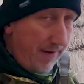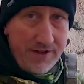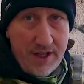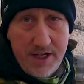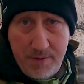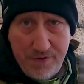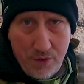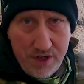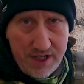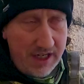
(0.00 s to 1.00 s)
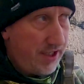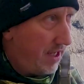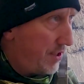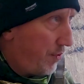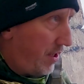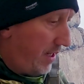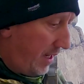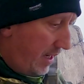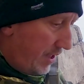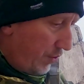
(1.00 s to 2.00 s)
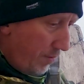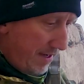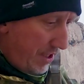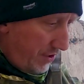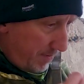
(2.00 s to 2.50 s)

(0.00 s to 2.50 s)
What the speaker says: I haven't done this before, you see, so that's why it's all a bit new